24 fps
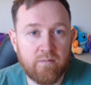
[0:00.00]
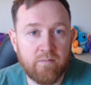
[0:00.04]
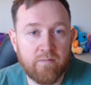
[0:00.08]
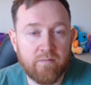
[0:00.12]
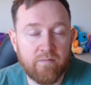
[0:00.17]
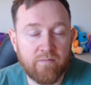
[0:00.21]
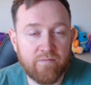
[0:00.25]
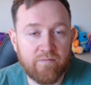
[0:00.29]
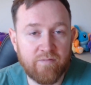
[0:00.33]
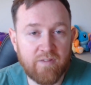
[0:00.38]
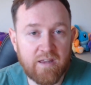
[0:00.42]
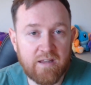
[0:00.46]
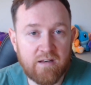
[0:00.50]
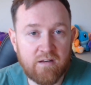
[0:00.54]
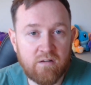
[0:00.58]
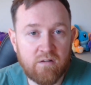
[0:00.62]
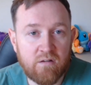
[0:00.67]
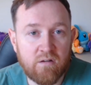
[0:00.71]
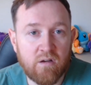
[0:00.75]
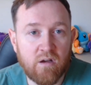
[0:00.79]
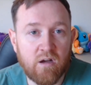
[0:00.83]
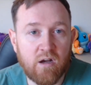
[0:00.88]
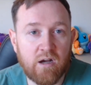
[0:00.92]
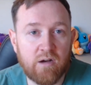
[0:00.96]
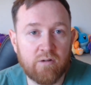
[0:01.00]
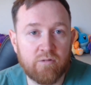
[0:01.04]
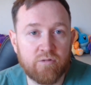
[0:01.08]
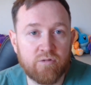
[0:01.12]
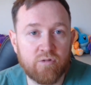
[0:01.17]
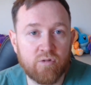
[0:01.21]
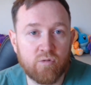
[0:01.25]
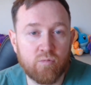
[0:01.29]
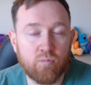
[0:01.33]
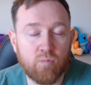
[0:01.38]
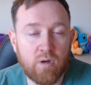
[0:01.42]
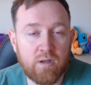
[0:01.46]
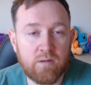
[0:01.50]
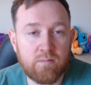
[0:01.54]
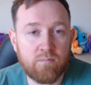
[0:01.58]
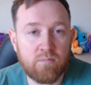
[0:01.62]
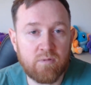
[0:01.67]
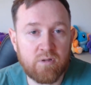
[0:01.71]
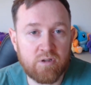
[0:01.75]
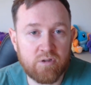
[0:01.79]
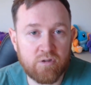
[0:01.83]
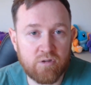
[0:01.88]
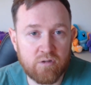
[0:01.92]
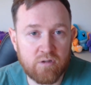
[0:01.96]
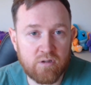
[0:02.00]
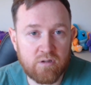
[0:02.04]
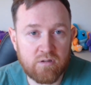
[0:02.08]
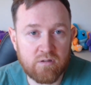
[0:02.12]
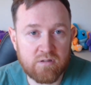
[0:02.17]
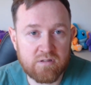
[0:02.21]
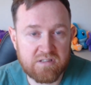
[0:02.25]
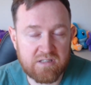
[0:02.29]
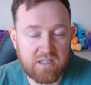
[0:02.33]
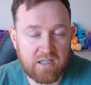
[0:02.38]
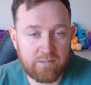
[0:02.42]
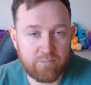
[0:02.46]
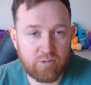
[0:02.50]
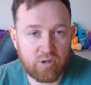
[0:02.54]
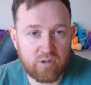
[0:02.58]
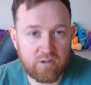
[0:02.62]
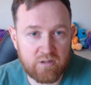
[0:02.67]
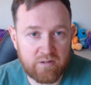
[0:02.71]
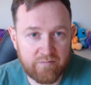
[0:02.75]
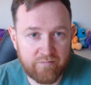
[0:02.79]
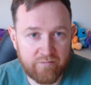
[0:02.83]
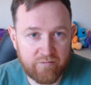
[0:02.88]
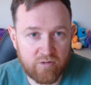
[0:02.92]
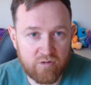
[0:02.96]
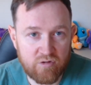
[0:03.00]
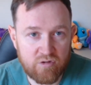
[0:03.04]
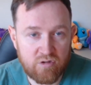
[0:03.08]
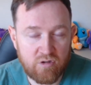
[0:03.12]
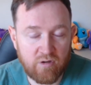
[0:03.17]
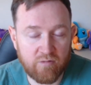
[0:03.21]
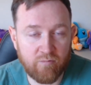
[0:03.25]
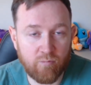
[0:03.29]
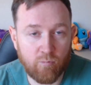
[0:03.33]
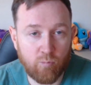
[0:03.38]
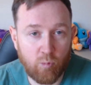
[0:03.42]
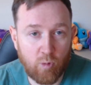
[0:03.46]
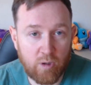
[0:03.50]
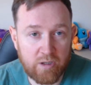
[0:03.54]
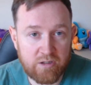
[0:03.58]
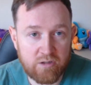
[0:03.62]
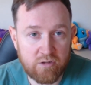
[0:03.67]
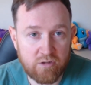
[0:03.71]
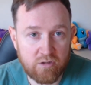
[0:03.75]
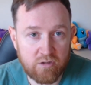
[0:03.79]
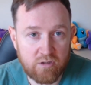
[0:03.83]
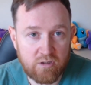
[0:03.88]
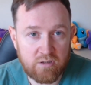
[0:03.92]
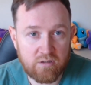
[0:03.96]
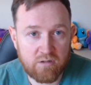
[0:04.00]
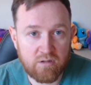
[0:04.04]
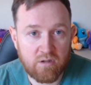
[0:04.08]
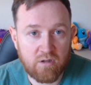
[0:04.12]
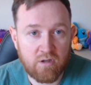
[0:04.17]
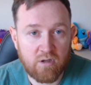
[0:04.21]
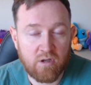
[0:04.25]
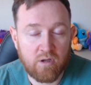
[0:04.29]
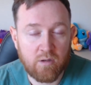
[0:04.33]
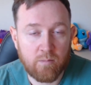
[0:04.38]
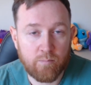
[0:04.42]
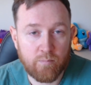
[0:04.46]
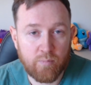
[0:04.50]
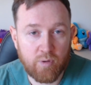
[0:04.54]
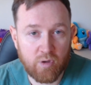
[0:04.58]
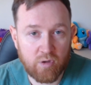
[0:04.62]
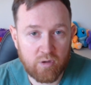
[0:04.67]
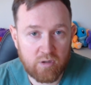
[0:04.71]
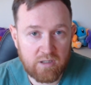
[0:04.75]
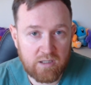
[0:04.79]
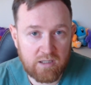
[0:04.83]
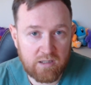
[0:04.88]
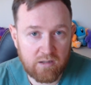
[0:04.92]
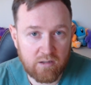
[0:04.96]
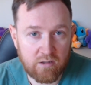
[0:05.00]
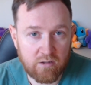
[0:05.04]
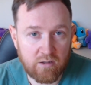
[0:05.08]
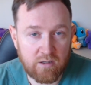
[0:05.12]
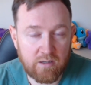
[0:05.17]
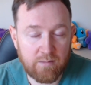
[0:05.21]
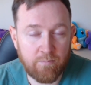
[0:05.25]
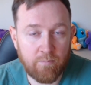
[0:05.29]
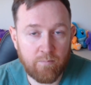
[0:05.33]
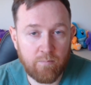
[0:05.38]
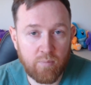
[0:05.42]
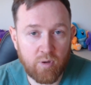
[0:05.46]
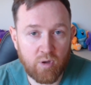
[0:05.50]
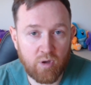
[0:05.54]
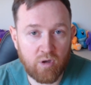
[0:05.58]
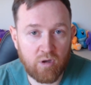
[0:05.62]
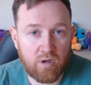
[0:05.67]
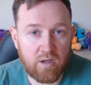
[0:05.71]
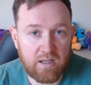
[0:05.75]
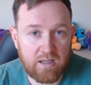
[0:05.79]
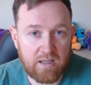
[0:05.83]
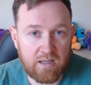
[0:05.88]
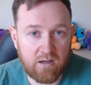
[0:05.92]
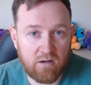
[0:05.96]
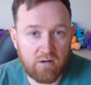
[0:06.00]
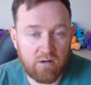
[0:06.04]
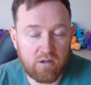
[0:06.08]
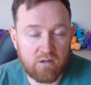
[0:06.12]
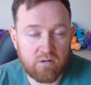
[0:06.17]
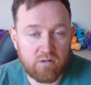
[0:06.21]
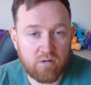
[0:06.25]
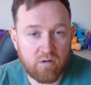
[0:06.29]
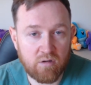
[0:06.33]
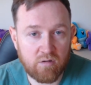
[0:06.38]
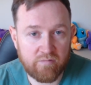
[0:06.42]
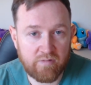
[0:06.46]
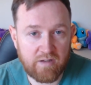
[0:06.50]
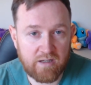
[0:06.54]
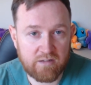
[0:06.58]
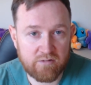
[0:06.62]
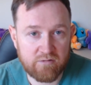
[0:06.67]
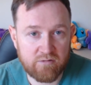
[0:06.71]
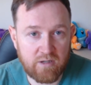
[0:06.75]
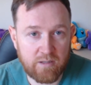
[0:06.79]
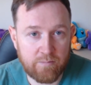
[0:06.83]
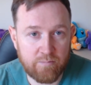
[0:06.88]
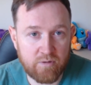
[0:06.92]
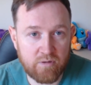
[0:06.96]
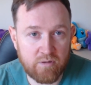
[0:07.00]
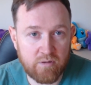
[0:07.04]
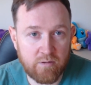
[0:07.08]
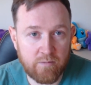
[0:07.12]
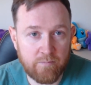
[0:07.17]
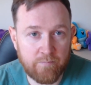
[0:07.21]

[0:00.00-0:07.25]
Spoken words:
Then I would do 1 unit, start him on an infusion of 1 unit per kilogram per hour of ActRapid.